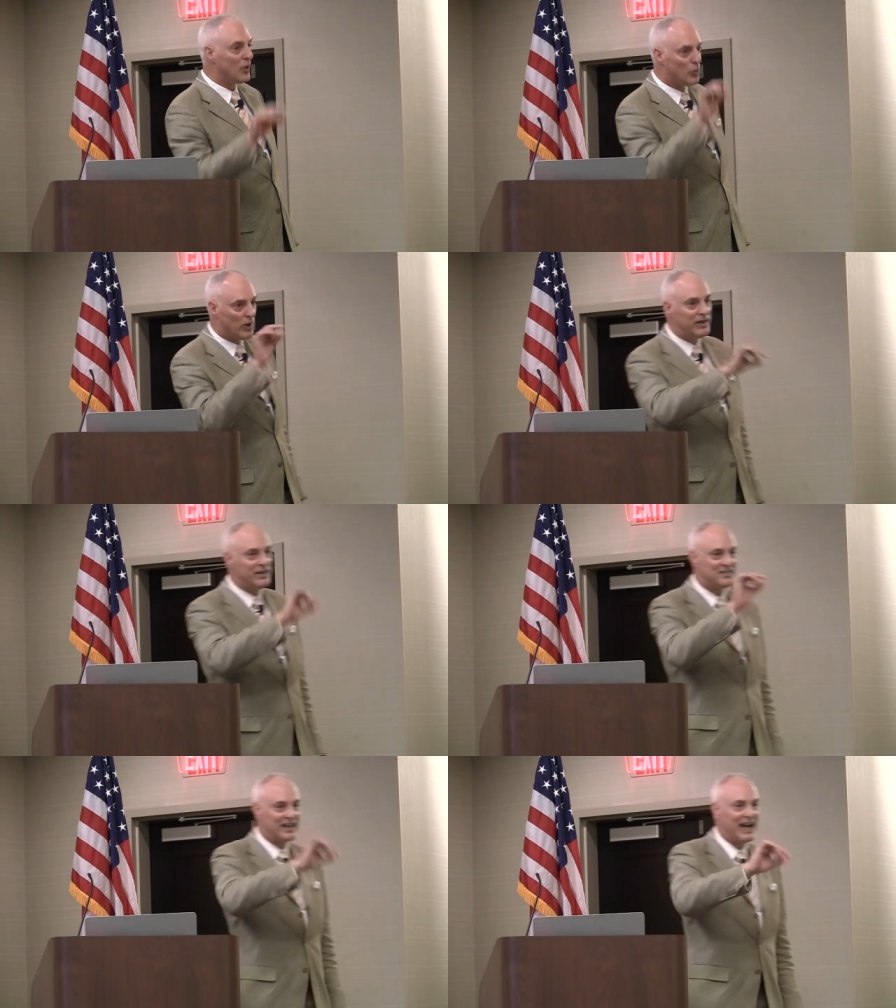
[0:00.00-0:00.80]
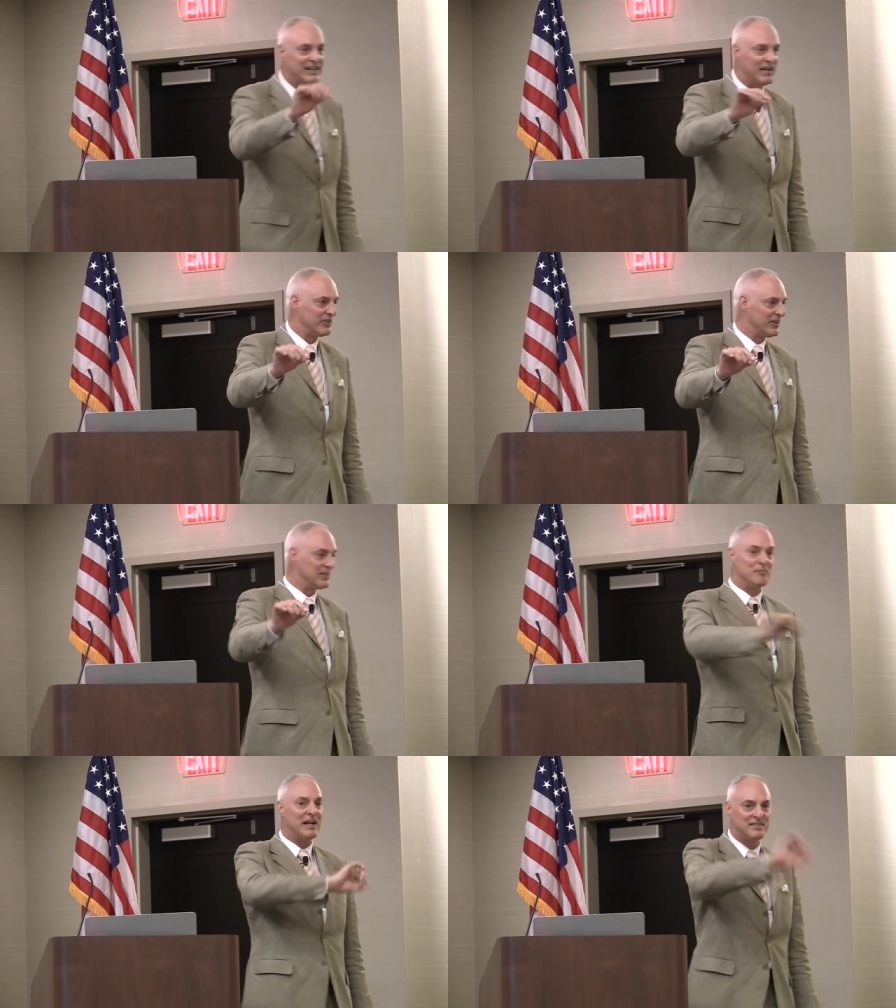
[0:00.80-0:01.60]
What exact
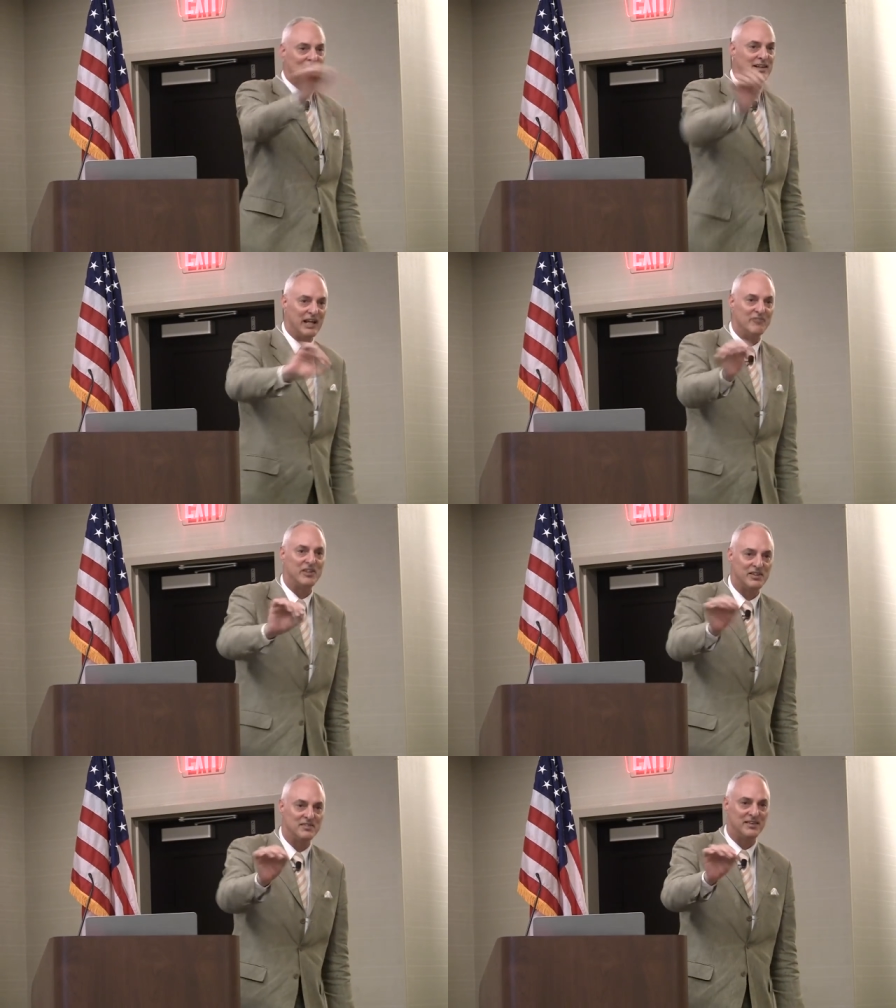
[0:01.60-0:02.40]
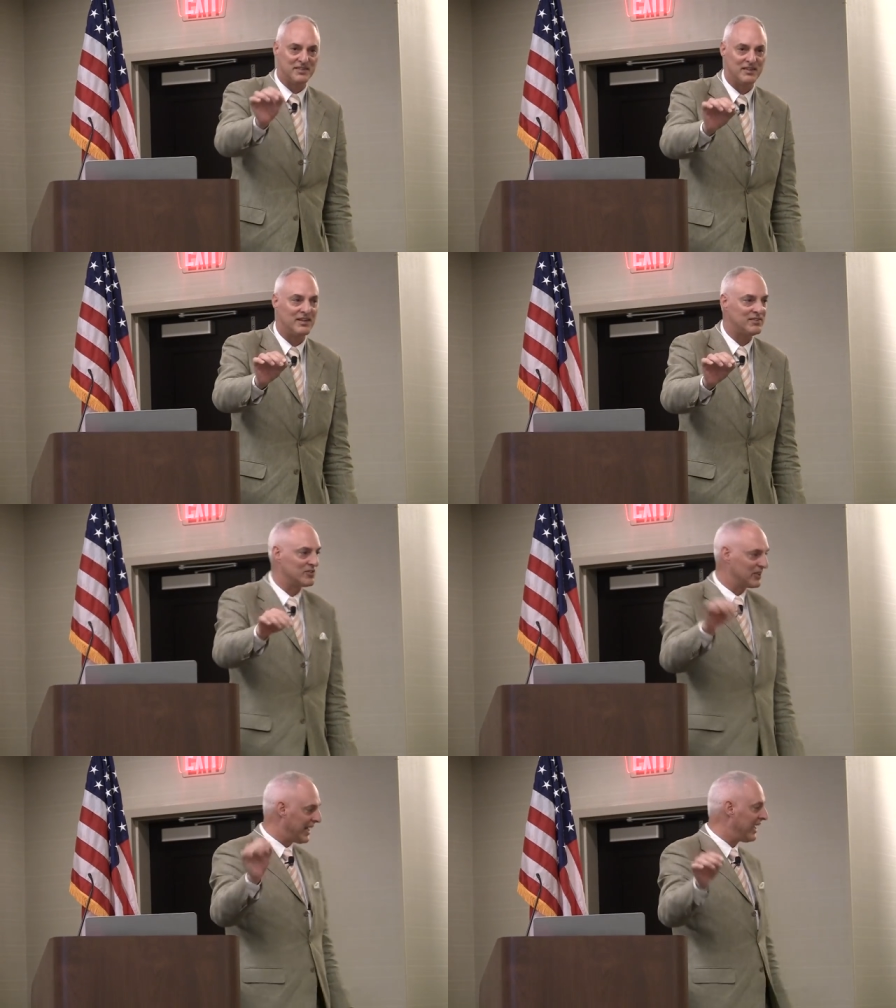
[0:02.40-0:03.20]
evidence? I'm not saying the evidence
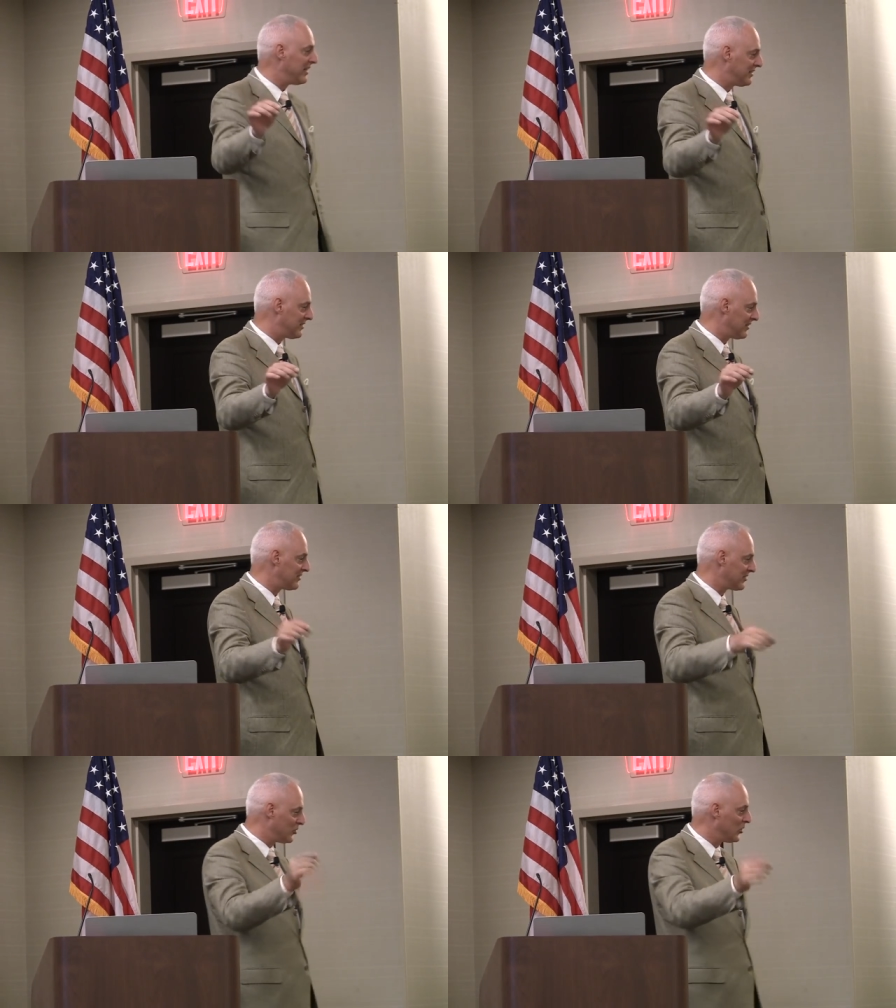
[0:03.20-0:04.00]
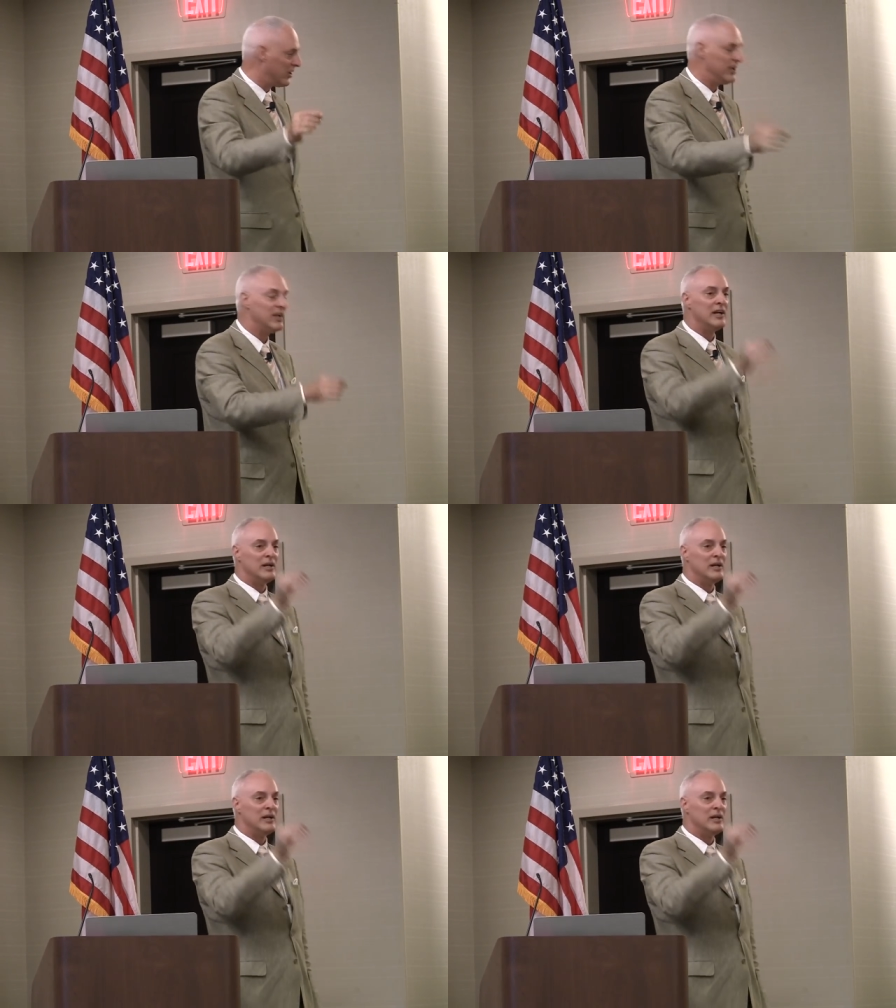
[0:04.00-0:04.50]
exists or can exist or would,